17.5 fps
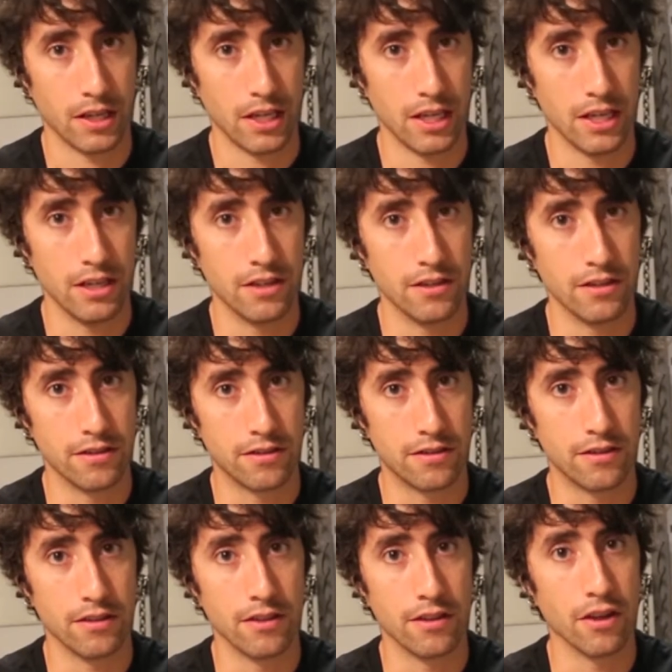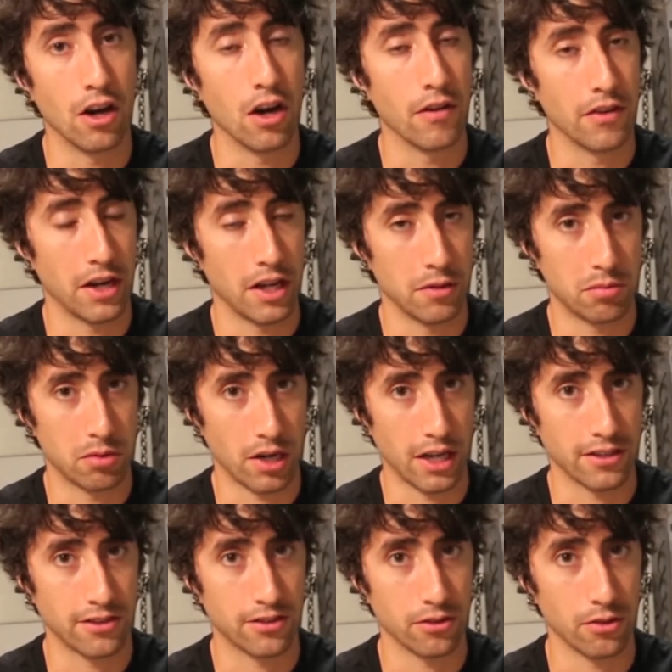is the overhead
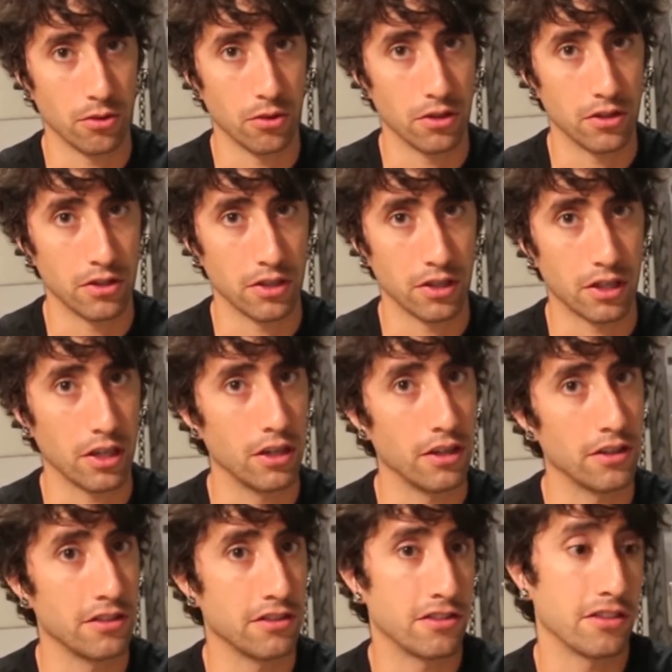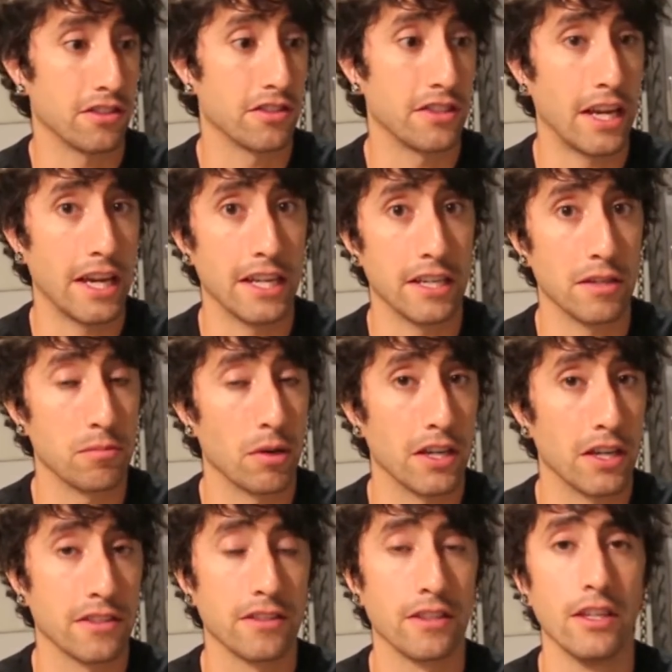press, or you could call it just the standing
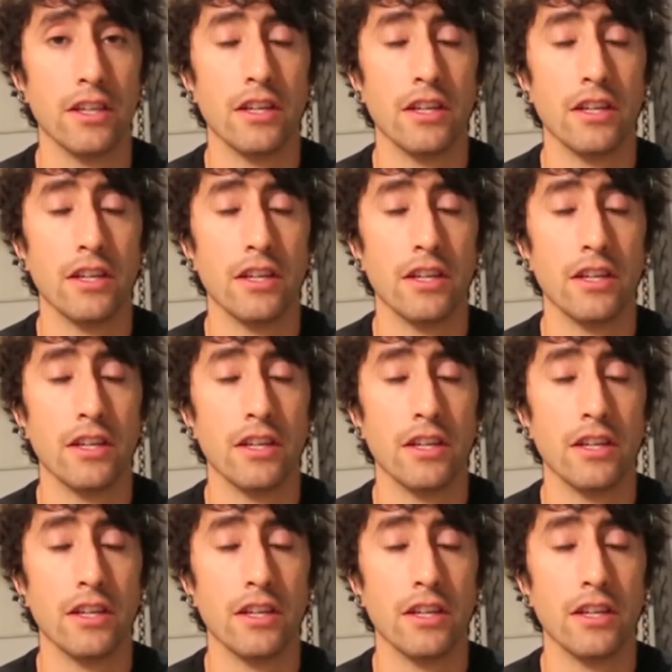press.